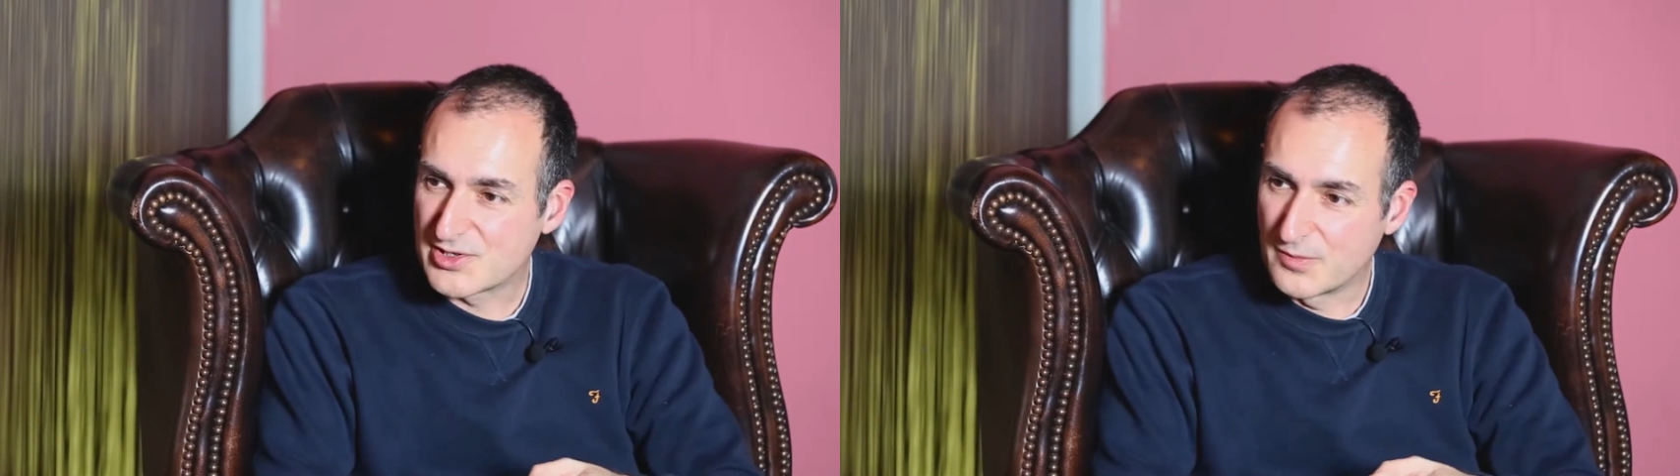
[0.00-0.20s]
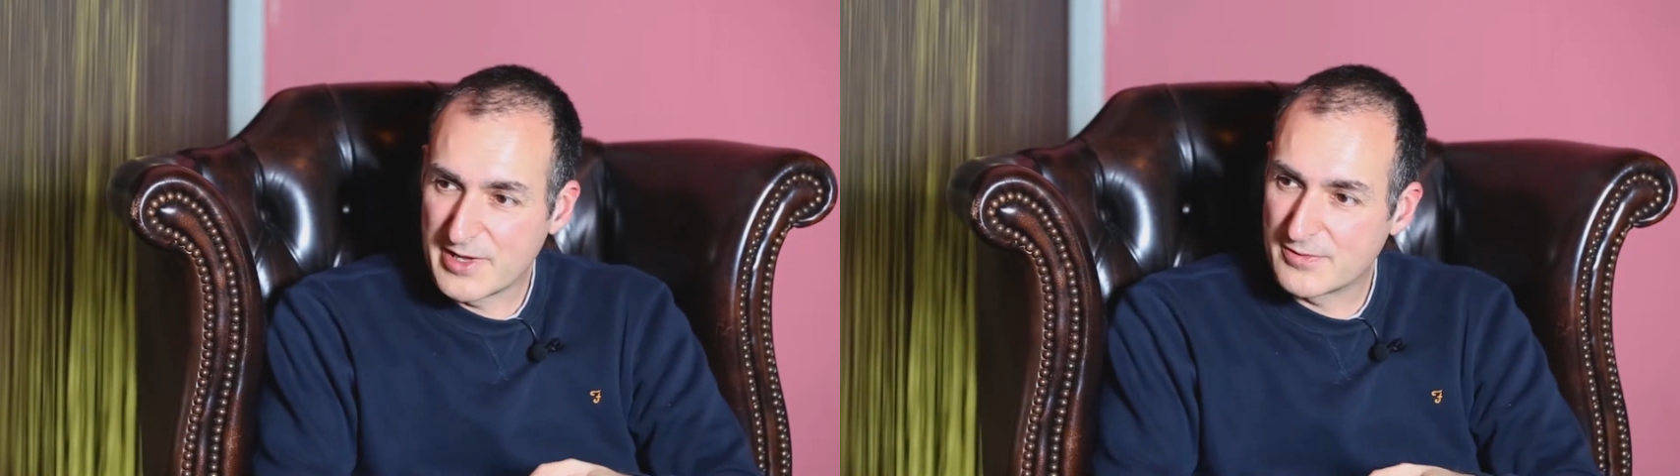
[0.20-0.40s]

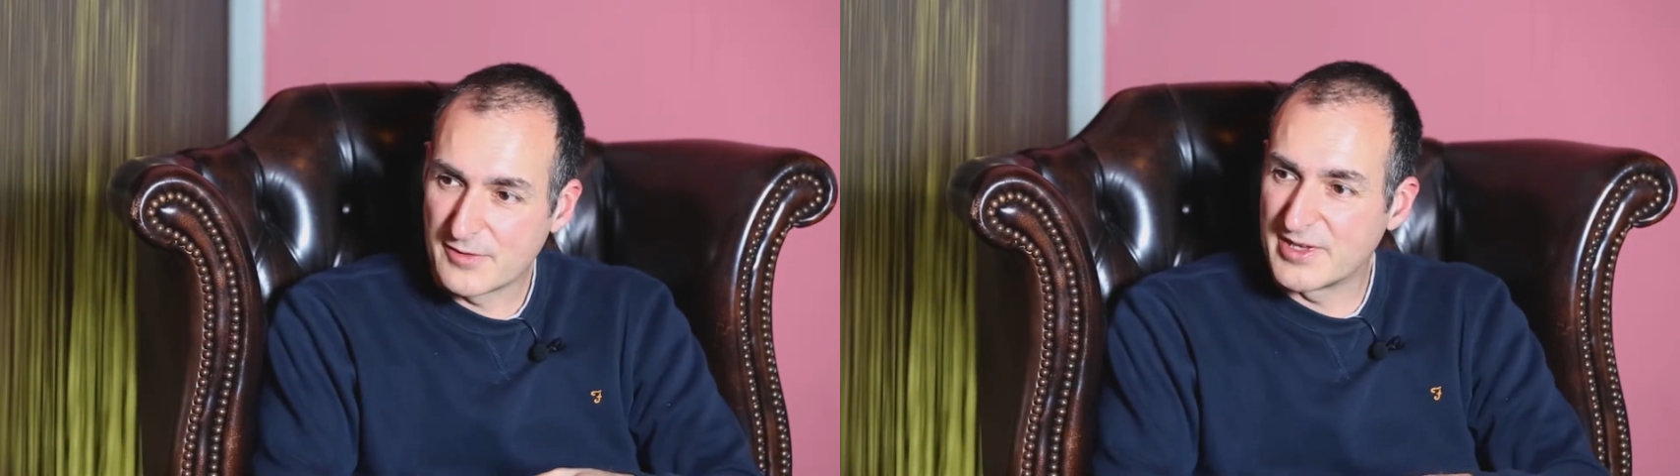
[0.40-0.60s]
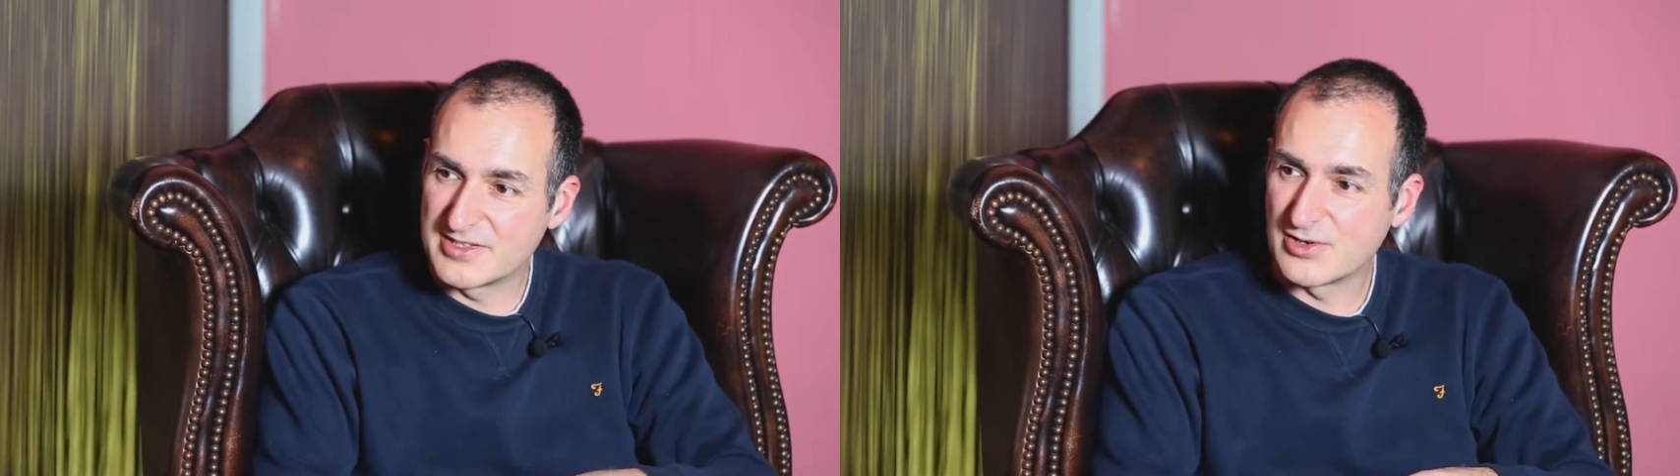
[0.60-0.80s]
school people
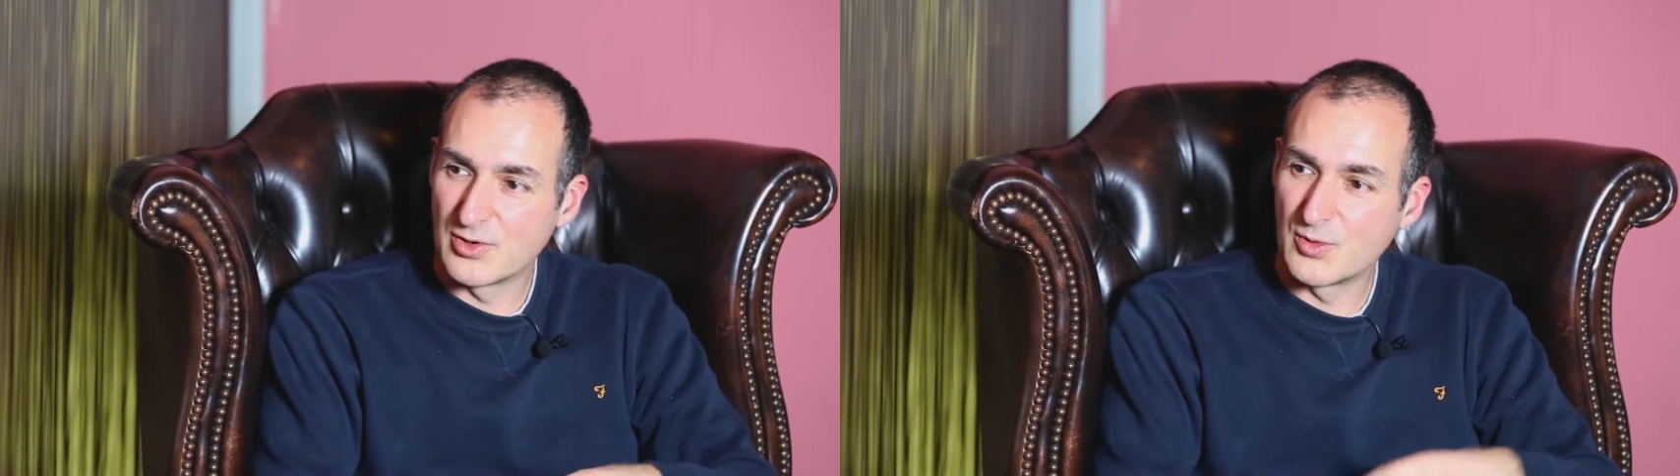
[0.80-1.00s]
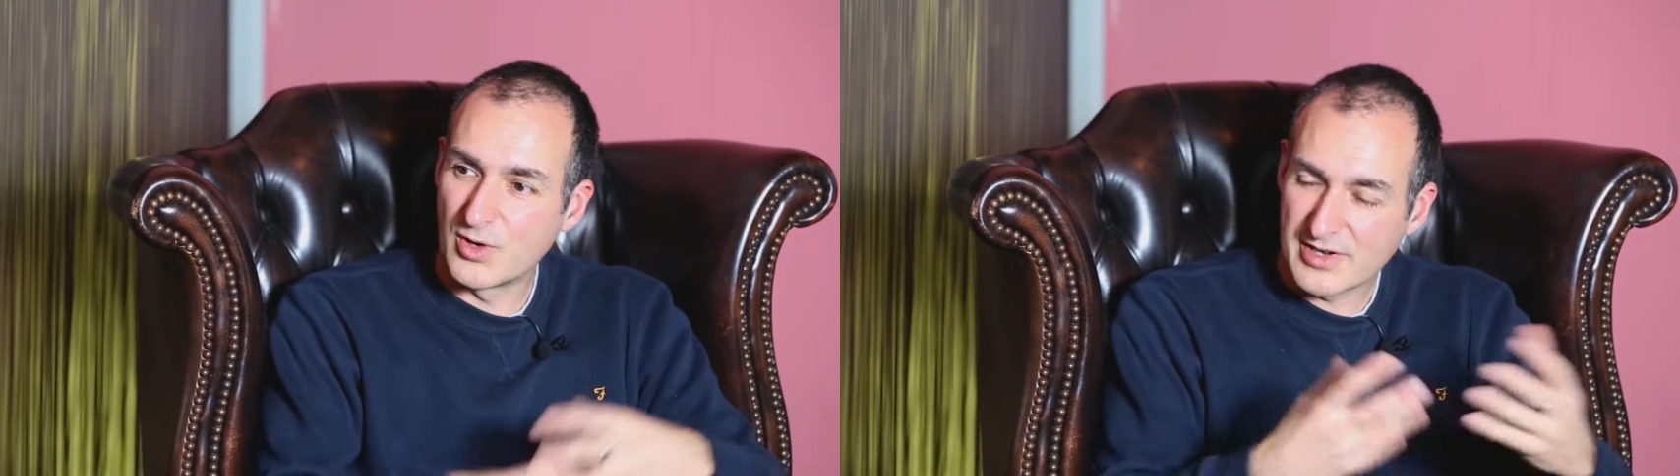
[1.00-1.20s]
have been
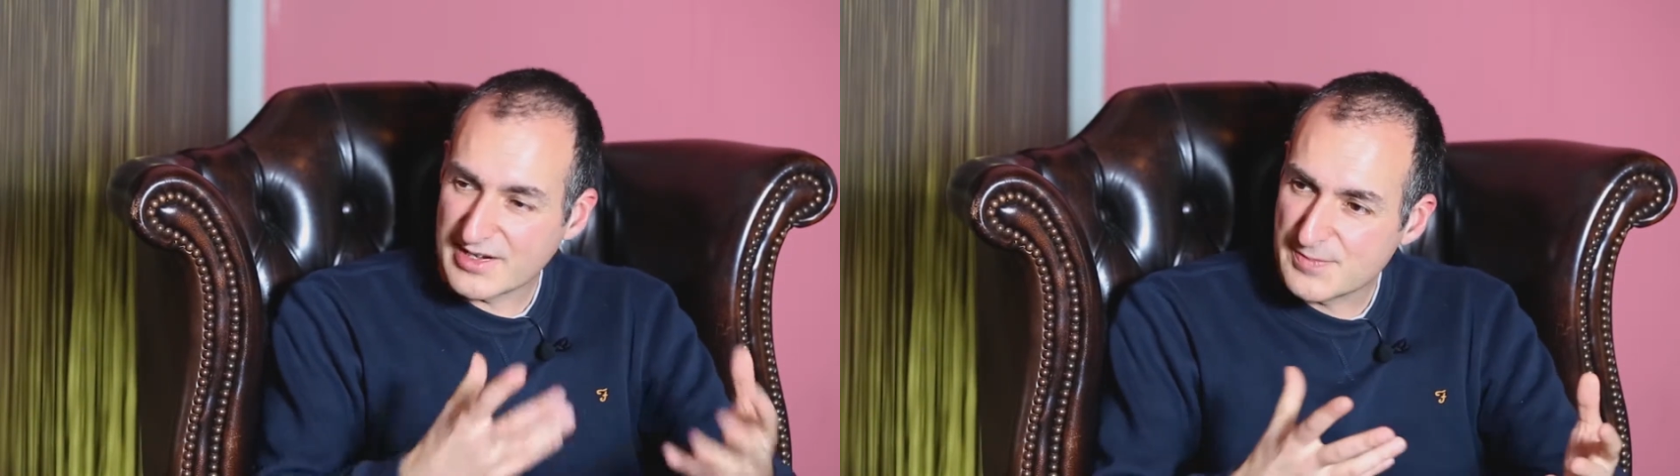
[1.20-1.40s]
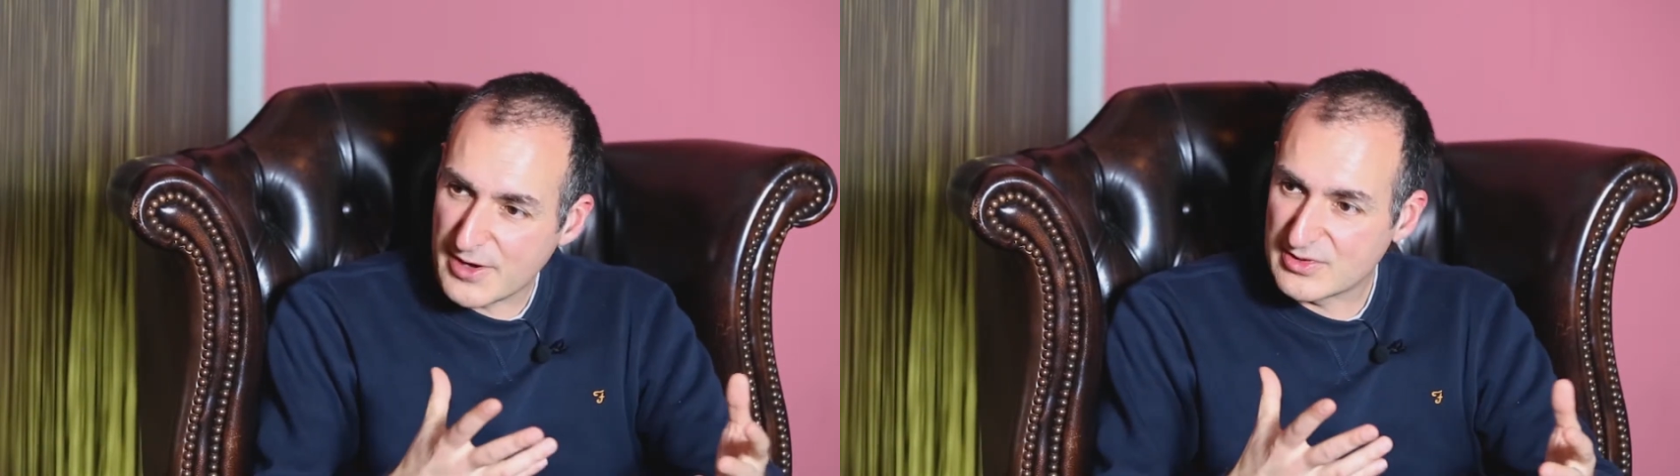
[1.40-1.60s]
to or what
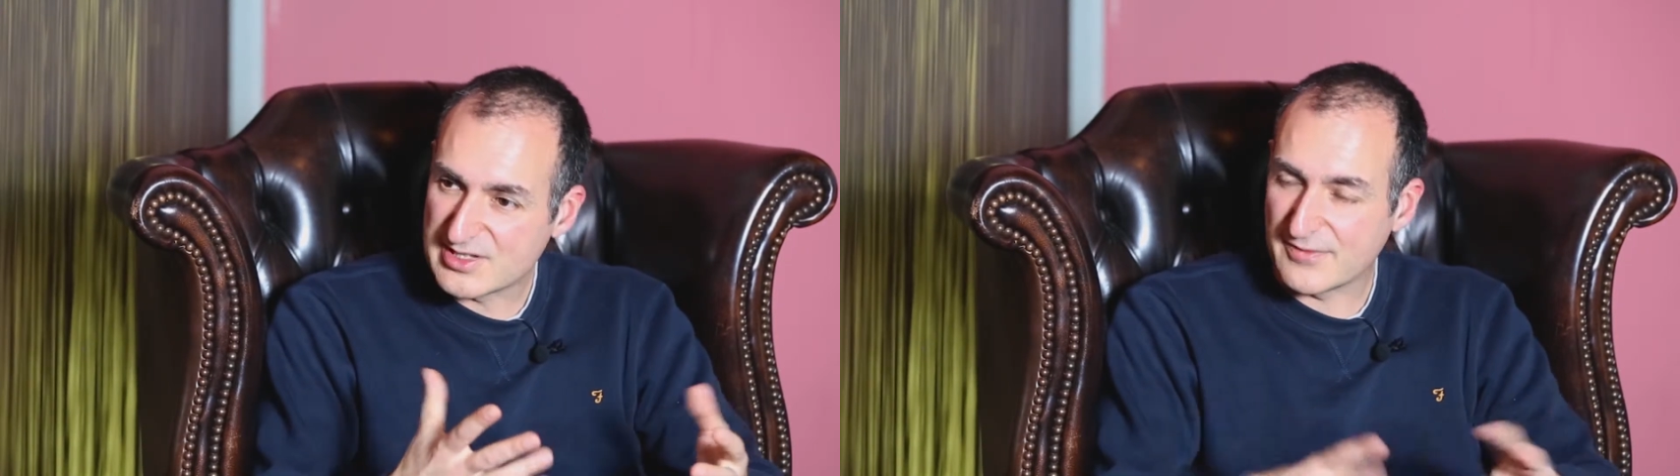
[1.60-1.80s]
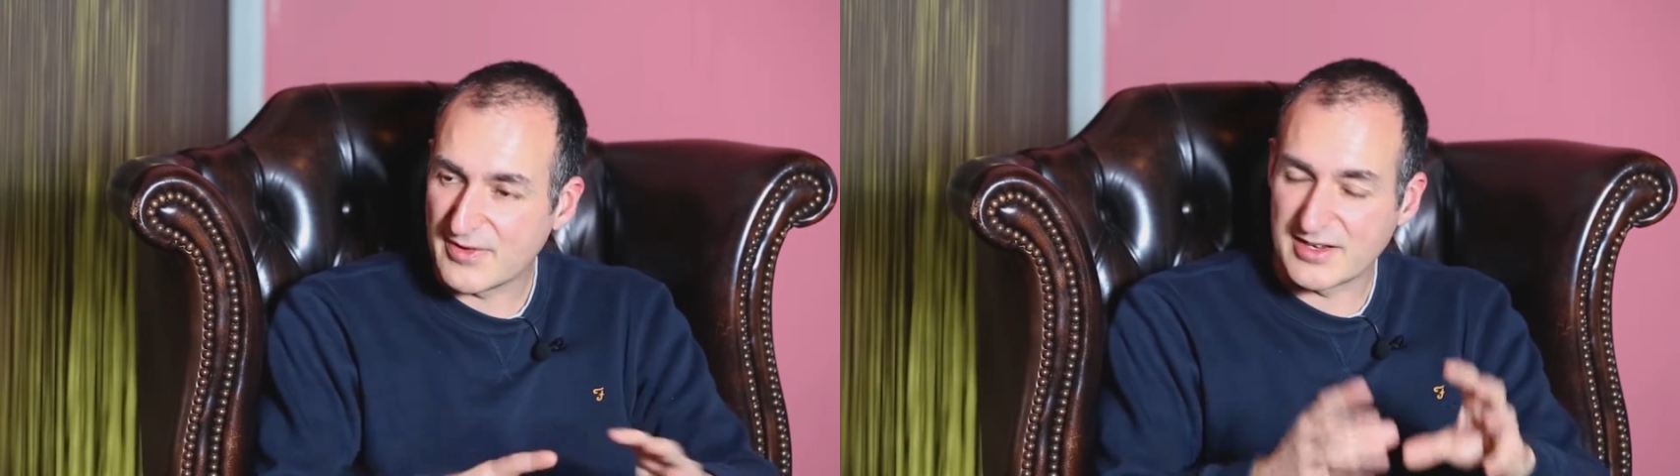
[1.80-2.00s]

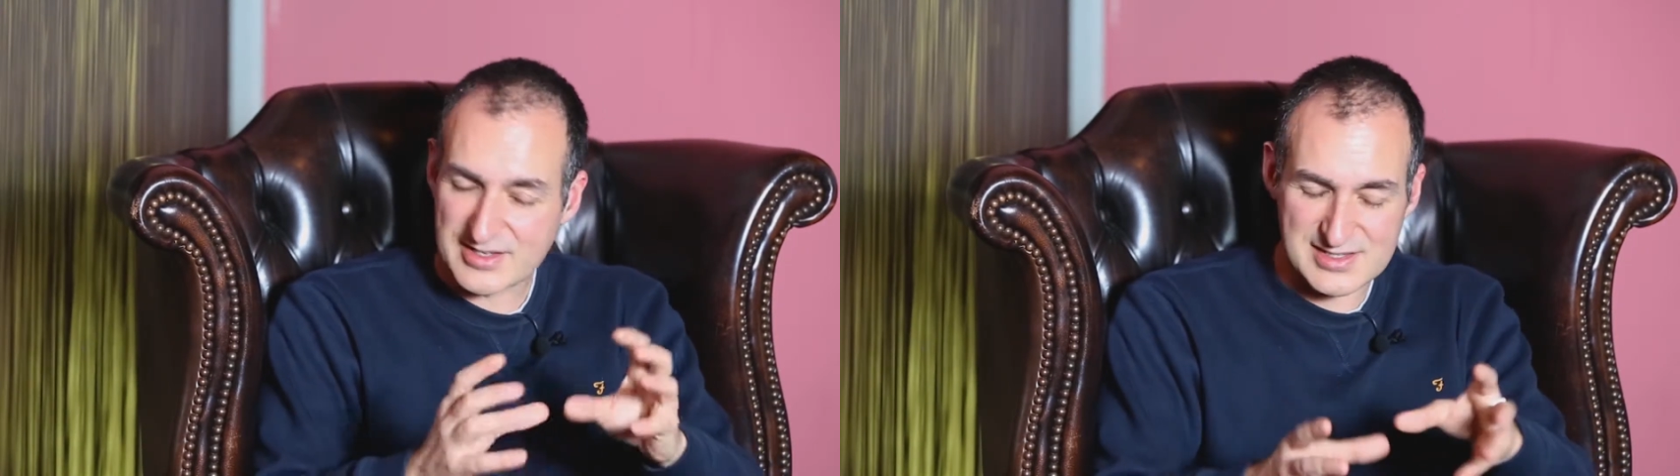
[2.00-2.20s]
experience they've had.